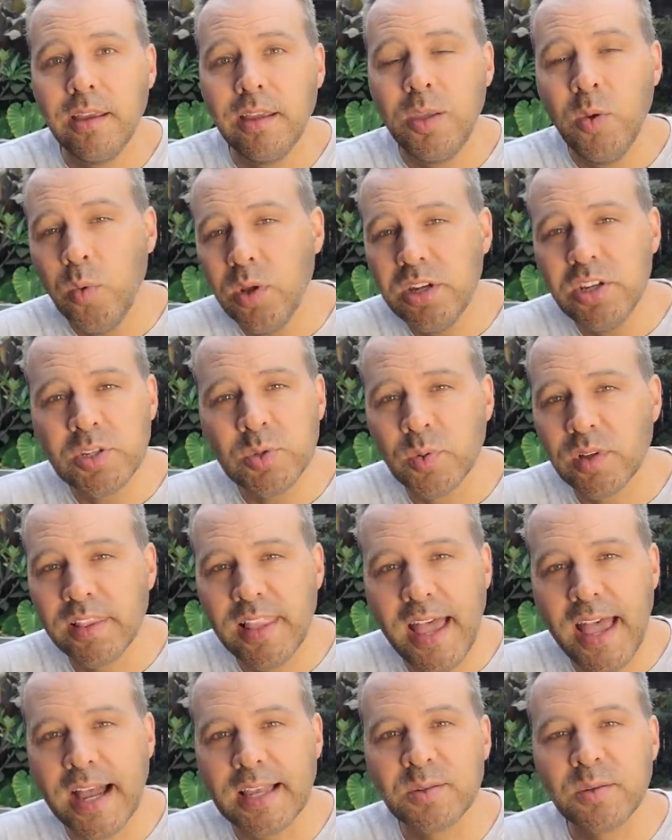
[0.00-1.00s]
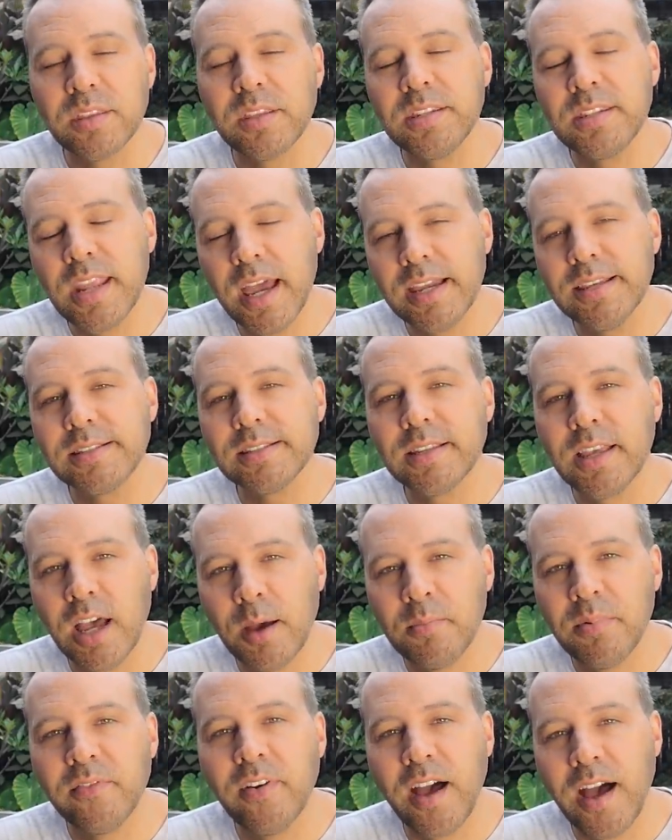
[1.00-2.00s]
you want to just relax with a nice
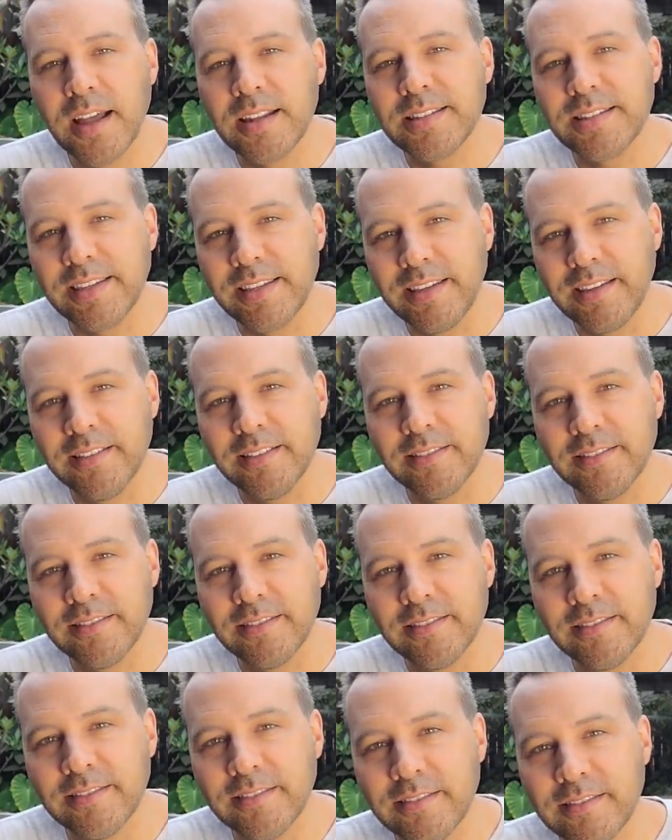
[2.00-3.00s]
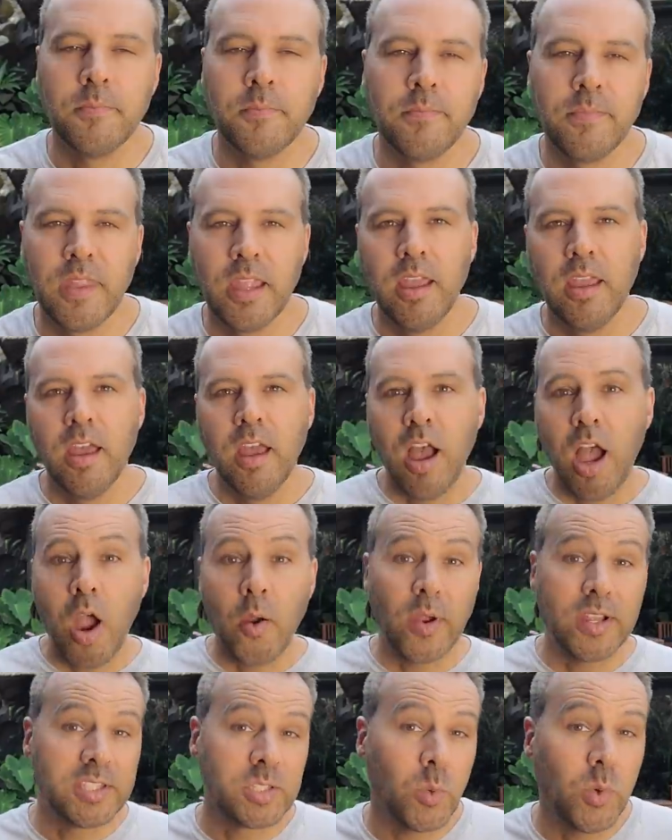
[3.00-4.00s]
cup of hot tea.
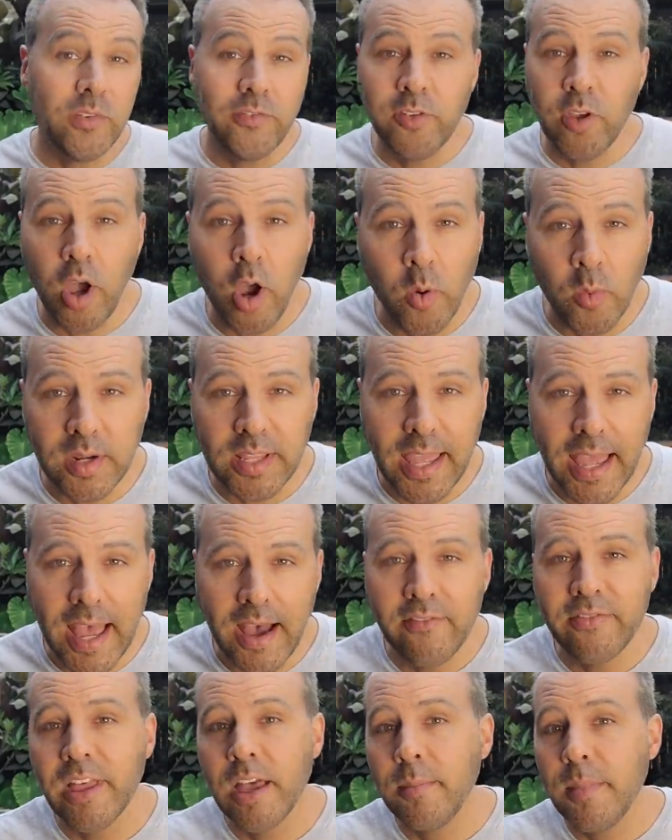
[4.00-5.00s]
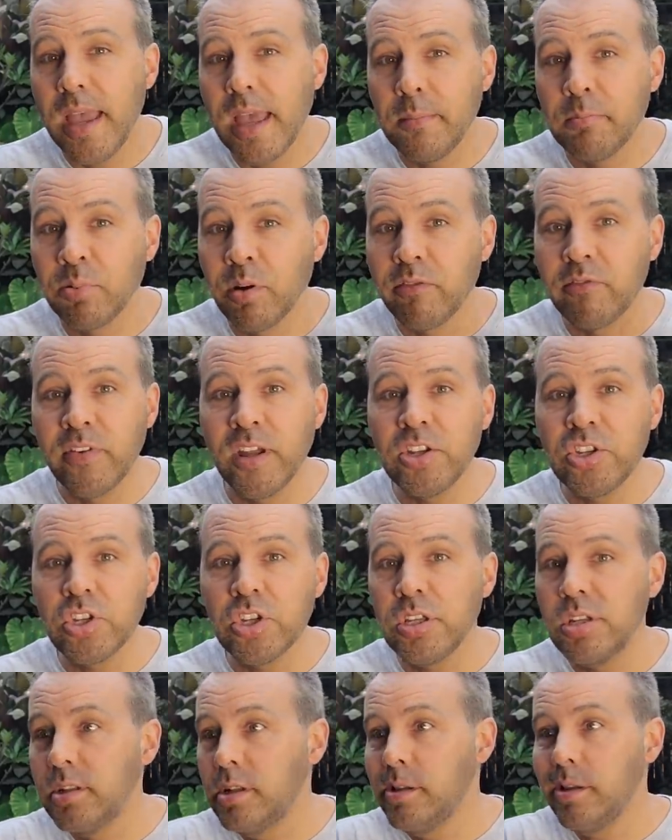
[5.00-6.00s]
All right, so what if you already have them and
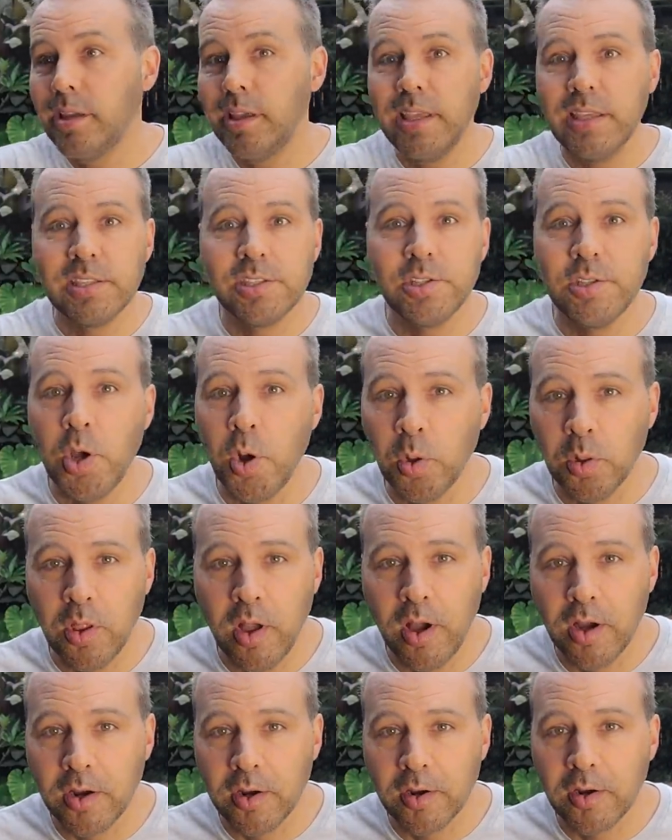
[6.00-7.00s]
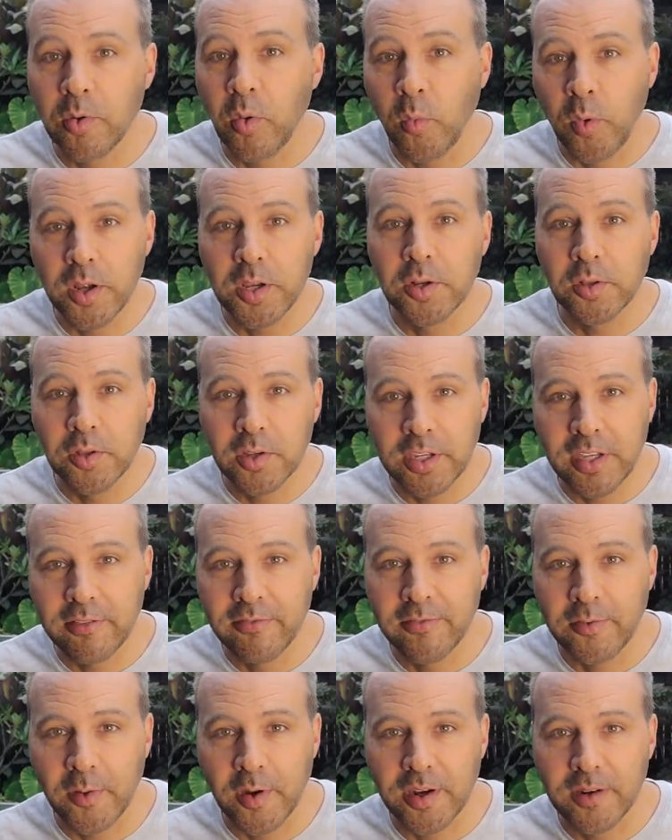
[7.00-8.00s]
prevention is no longer what you're
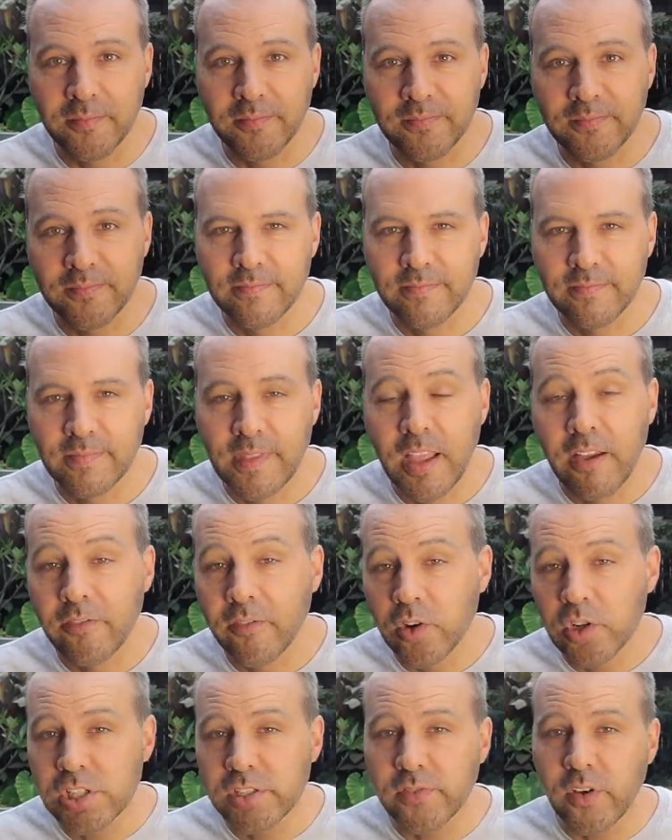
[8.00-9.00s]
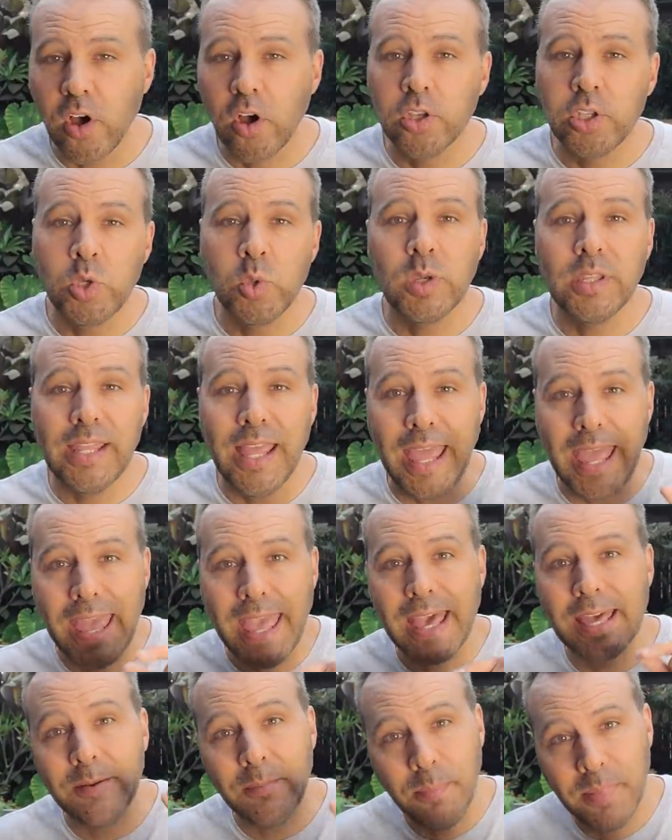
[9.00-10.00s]
looking for. First of all, you can
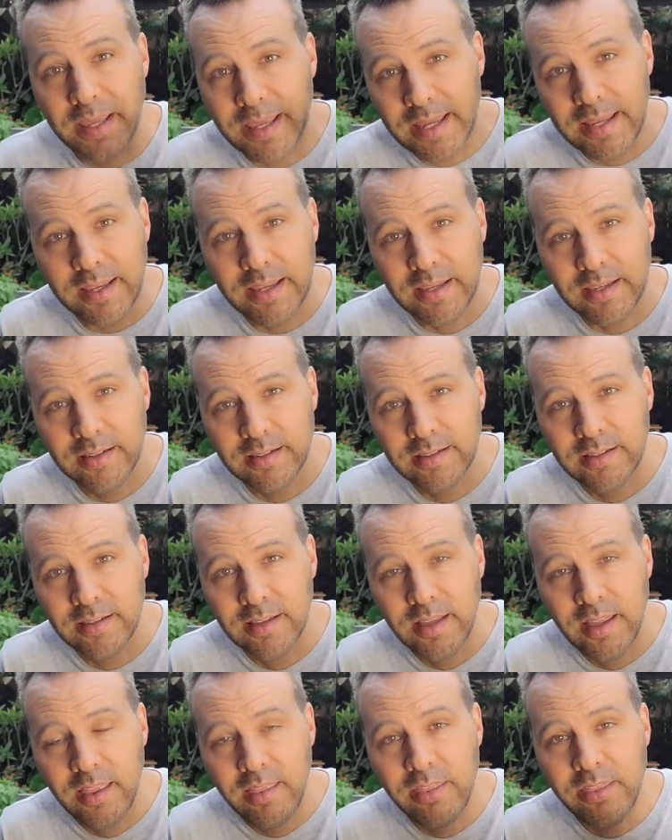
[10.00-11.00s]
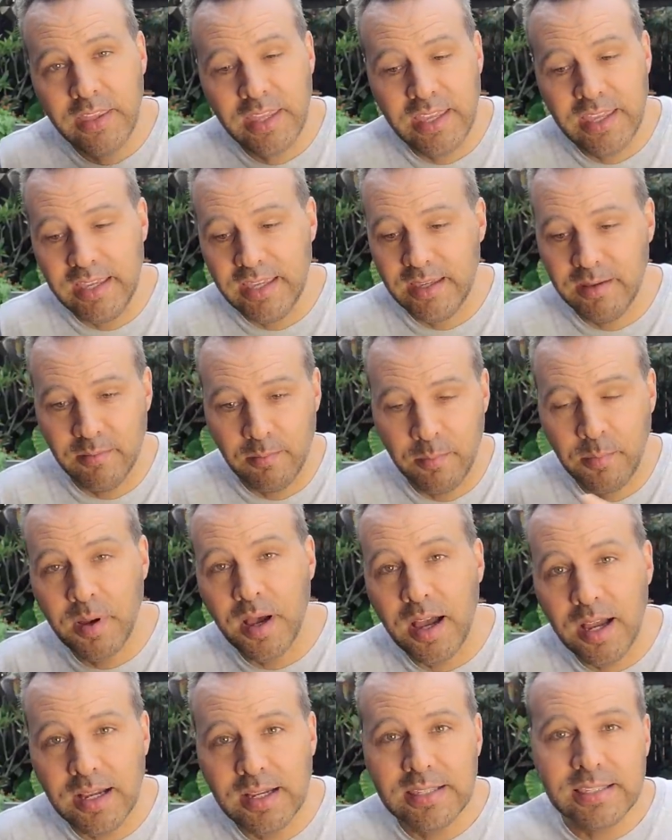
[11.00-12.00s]
hand pick the
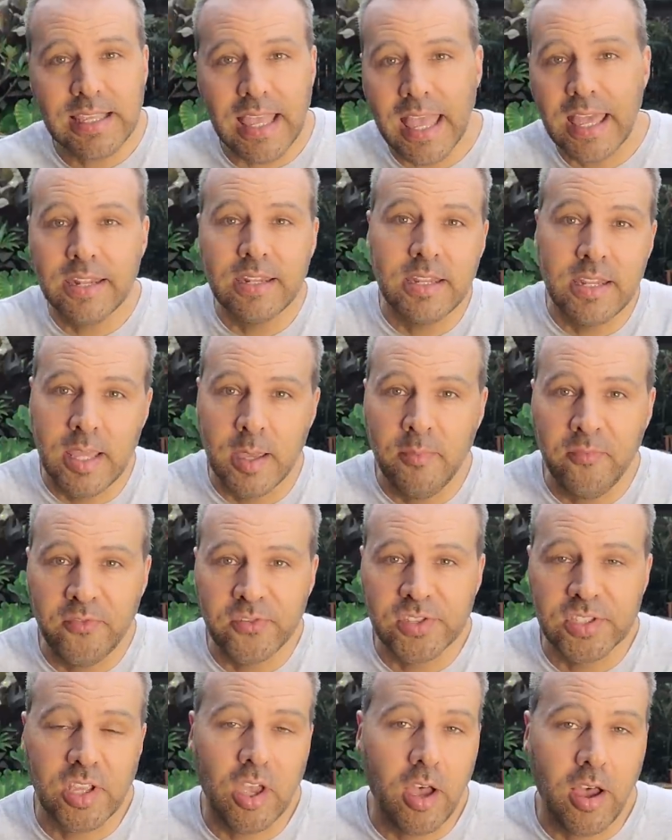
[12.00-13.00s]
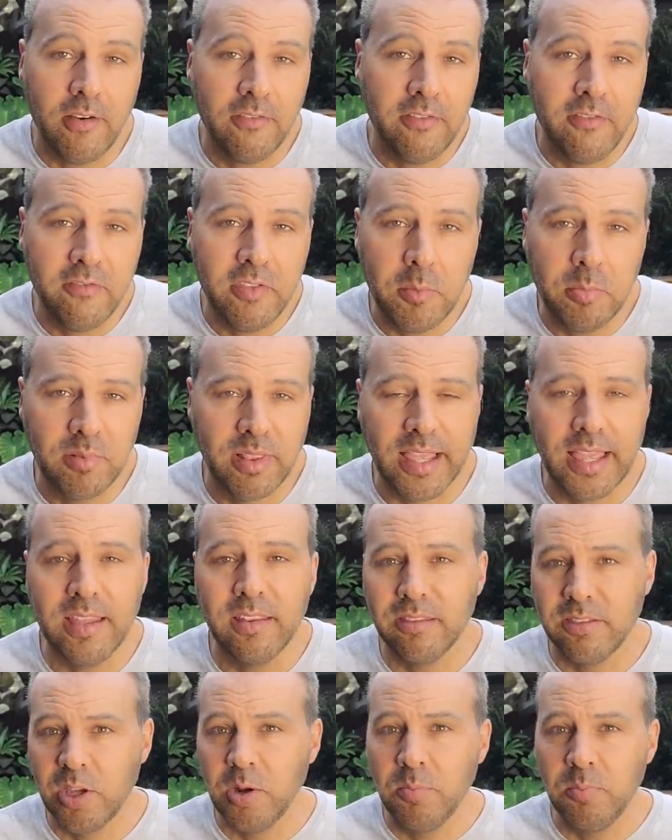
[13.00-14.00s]
bugs and nymphs off of the
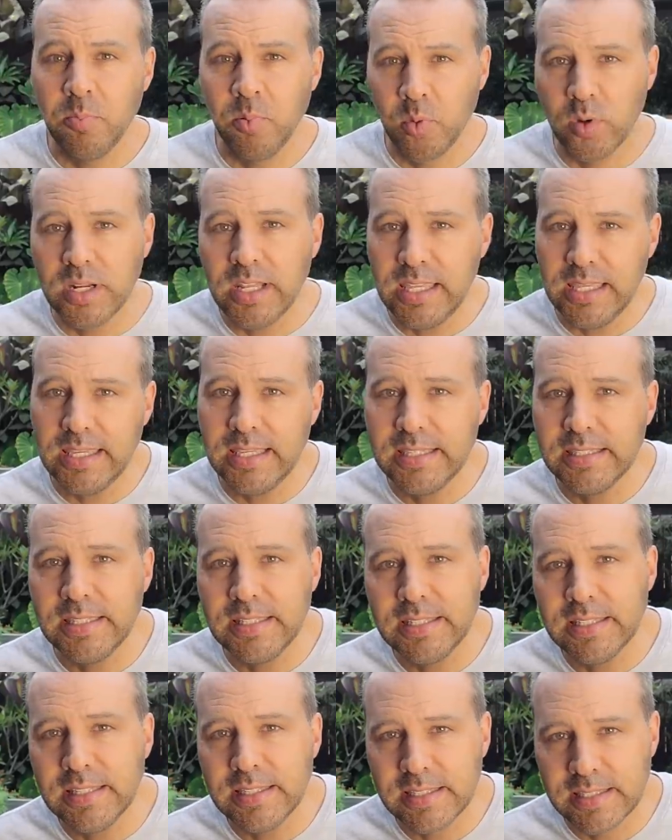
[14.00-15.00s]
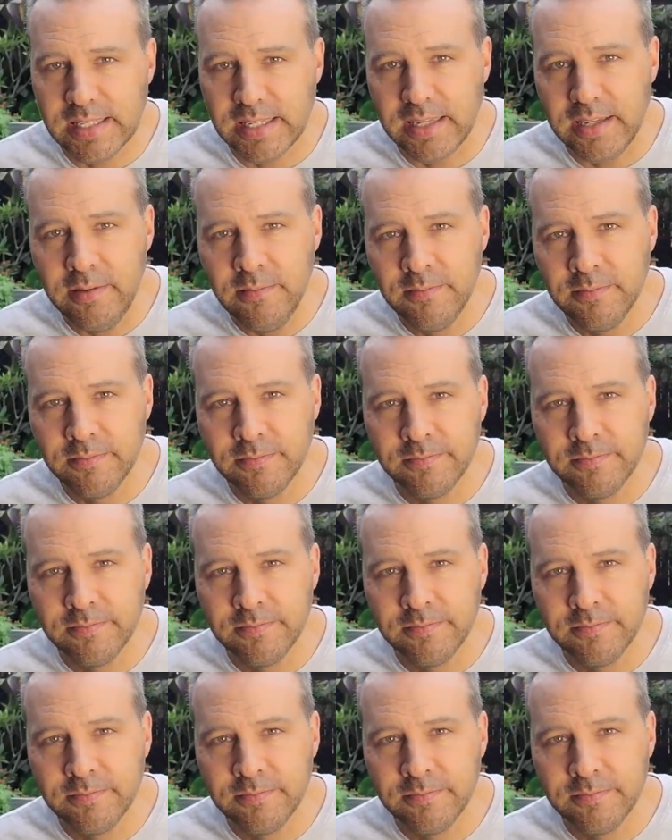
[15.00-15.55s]
plant. They're pretty easy to see.